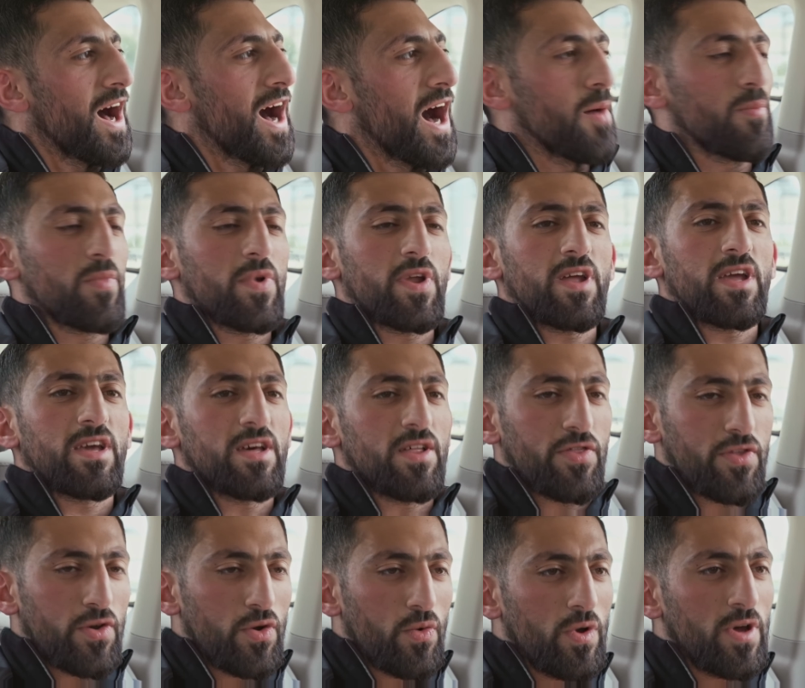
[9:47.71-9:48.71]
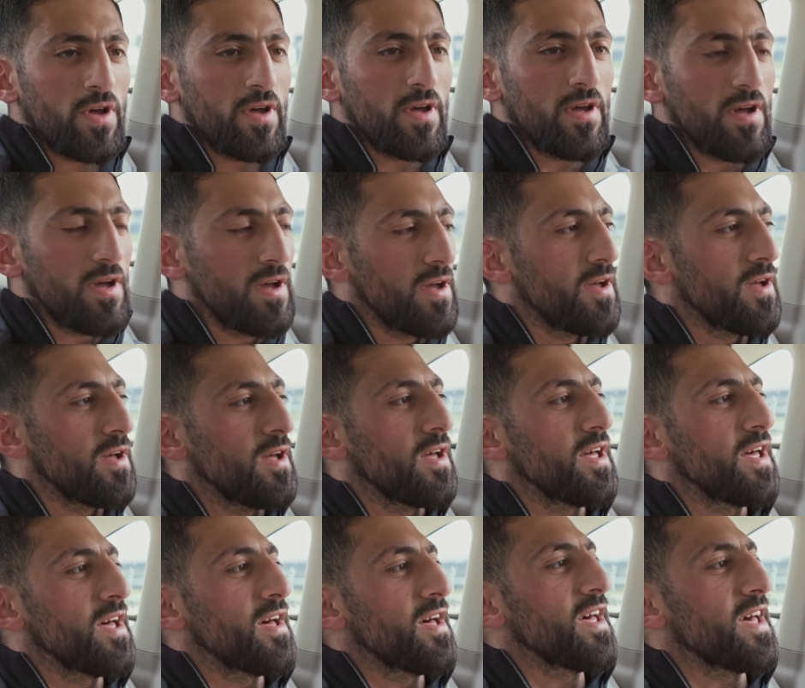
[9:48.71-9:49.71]
I'm gonna get through it.
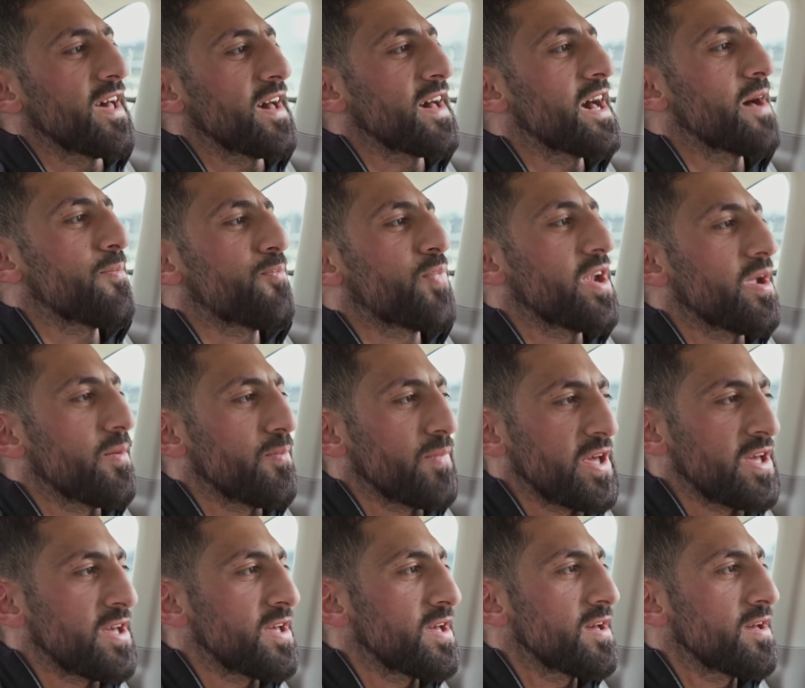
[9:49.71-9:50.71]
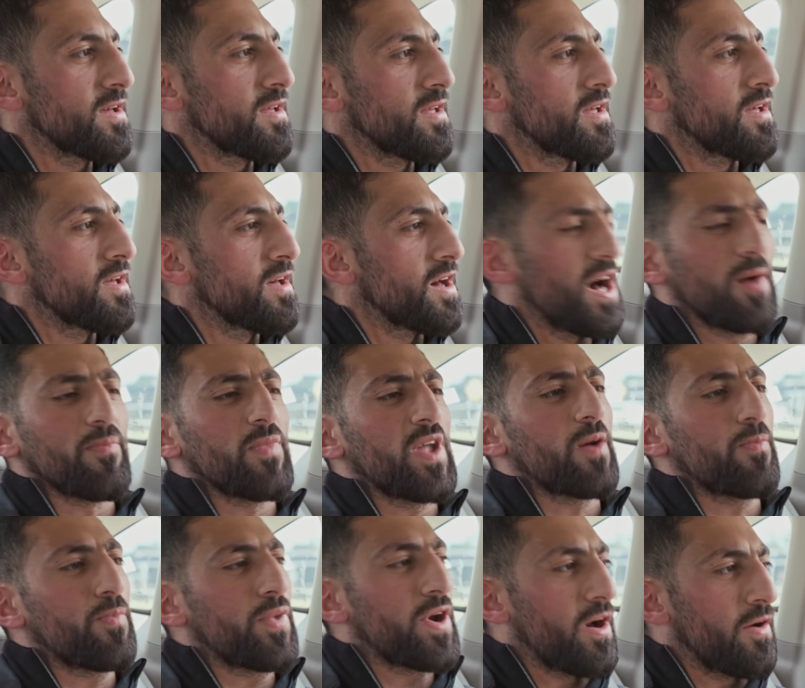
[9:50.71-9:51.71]
It happened to me. I'm
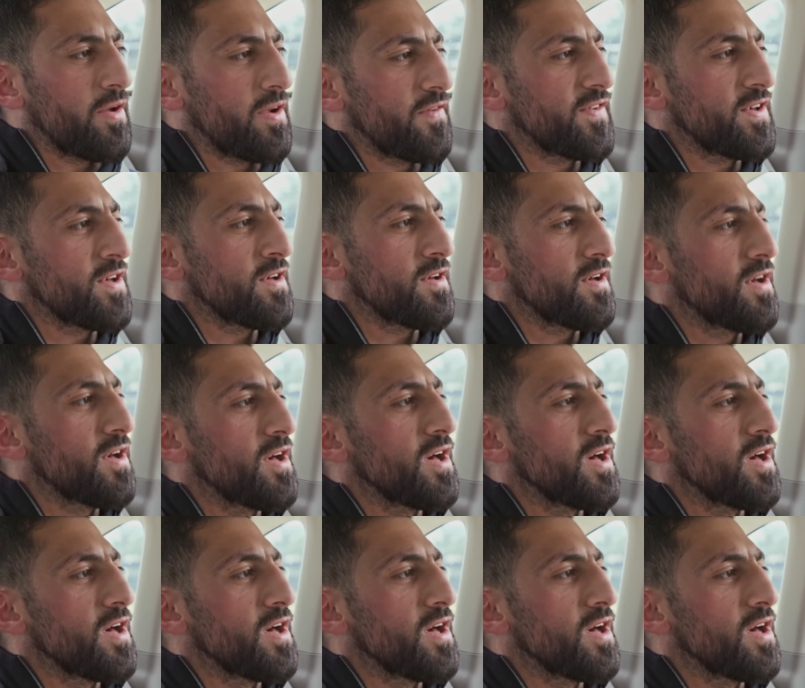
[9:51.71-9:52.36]
not proud of it,